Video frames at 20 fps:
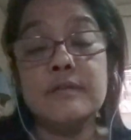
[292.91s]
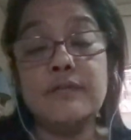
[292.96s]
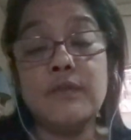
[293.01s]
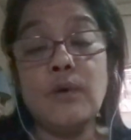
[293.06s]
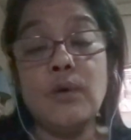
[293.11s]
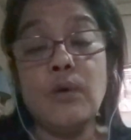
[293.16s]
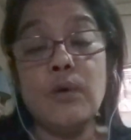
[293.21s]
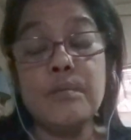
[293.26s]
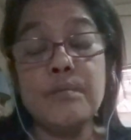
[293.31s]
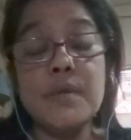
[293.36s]

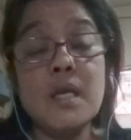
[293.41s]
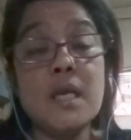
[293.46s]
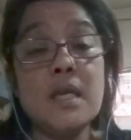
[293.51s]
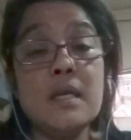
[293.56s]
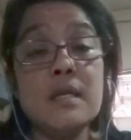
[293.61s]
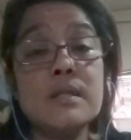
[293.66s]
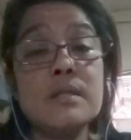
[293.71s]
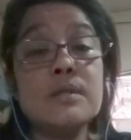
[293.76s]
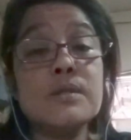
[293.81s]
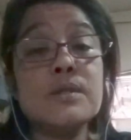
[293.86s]
for
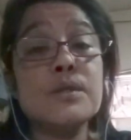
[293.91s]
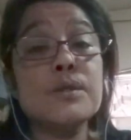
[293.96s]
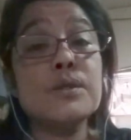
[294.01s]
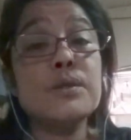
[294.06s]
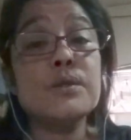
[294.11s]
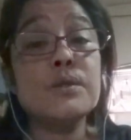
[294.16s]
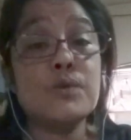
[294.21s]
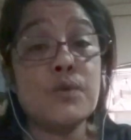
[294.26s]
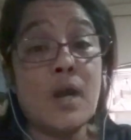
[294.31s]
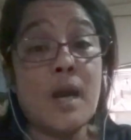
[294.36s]
me
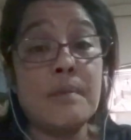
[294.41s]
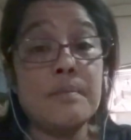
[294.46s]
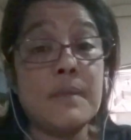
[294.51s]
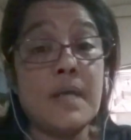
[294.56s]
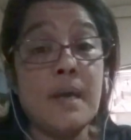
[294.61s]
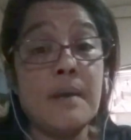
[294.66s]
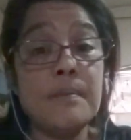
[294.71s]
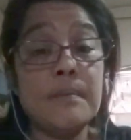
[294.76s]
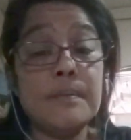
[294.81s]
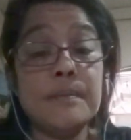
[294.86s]
to grab
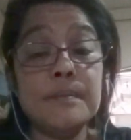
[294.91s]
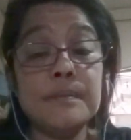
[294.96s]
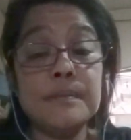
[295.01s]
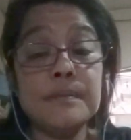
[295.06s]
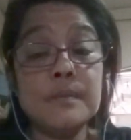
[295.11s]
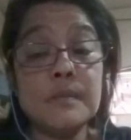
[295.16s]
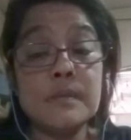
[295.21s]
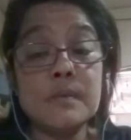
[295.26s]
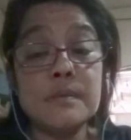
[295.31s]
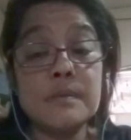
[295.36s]
them,
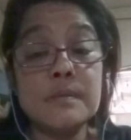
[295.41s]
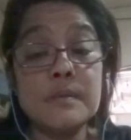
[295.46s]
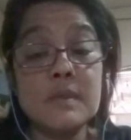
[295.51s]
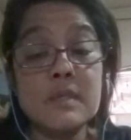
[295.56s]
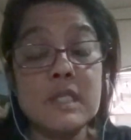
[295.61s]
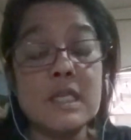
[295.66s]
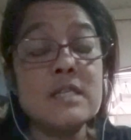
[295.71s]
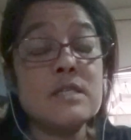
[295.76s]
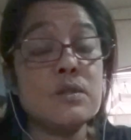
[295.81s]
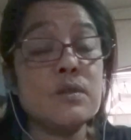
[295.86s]

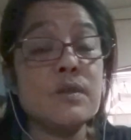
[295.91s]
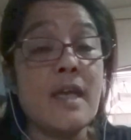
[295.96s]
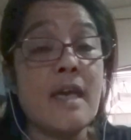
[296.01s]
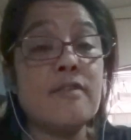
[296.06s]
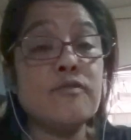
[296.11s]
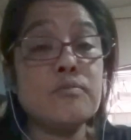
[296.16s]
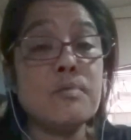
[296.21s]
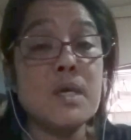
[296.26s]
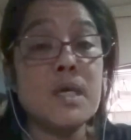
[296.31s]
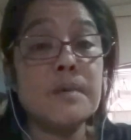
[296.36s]
just to
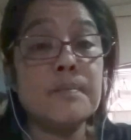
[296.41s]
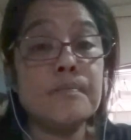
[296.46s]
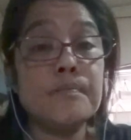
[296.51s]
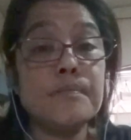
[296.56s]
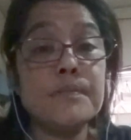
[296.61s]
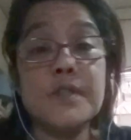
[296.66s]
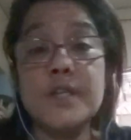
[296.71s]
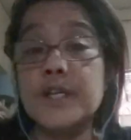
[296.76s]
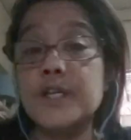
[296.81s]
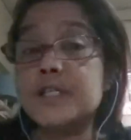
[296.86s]
have me.
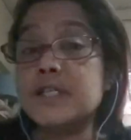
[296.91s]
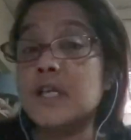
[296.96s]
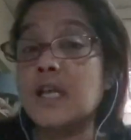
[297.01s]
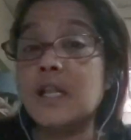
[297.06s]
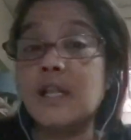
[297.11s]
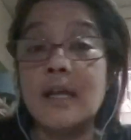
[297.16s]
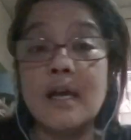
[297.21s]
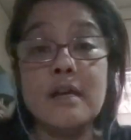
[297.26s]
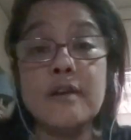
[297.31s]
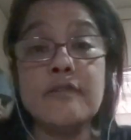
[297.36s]
There's a
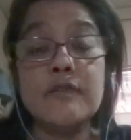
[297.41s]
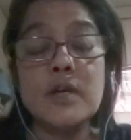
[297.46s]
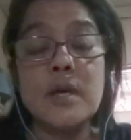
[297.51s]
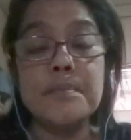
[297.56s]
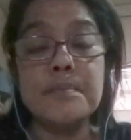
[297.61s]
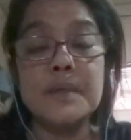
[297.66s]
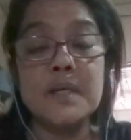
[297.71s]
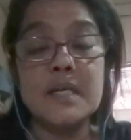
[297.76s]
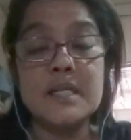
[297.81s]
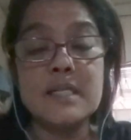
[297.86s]
lot of
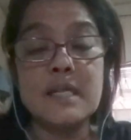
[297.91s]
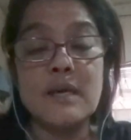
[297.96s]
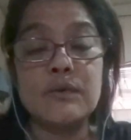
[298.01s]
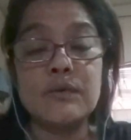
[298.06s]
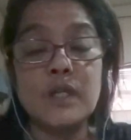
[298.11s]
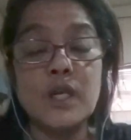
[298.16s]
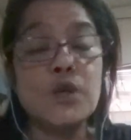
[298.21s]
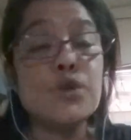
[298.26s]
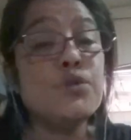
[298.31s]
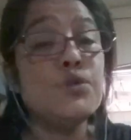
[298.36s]
companies
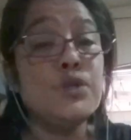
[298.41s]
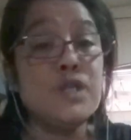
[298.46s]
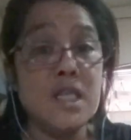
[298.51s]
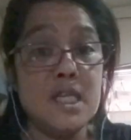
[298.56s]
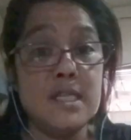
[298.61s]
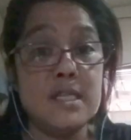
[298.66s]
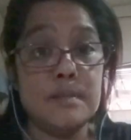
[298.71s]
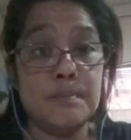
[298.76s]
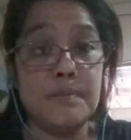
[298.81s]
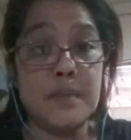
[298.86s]
out there who
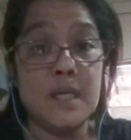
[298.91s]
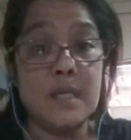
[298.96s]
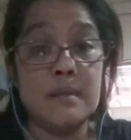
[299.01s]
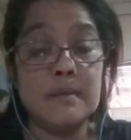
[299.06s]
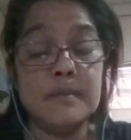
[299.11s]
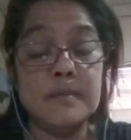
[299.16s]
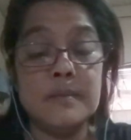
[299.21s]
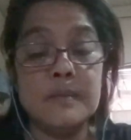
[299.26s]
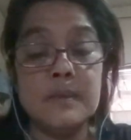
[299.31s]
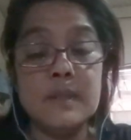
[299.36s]
needs me.
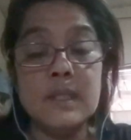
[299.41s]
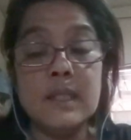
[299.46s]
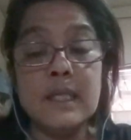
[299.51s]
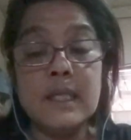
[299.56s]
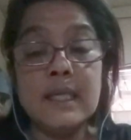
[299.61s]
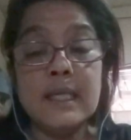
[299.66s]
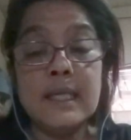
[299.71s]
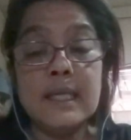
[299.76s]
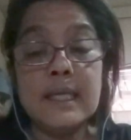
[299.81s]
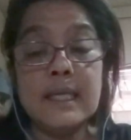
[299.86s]

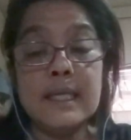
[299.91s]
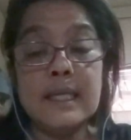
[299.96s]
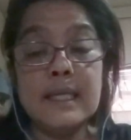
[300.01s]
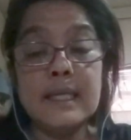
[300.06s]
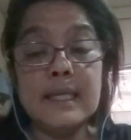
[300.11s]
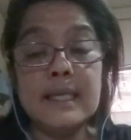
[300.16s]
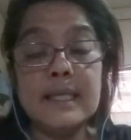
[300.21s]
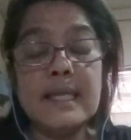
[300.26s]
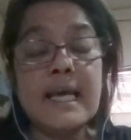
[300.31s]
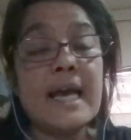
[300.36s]

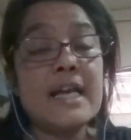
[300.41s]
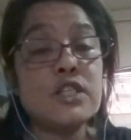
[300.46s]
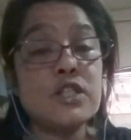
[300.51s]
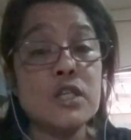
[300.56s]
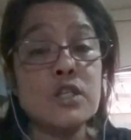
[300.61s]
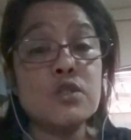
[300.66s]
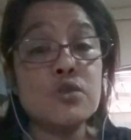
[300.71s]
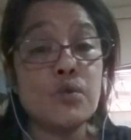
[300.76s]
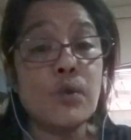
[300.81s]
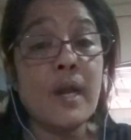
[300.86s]
And I
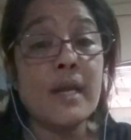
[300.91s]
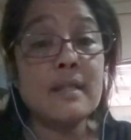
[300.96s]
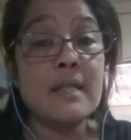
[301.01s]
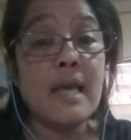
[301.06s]
just try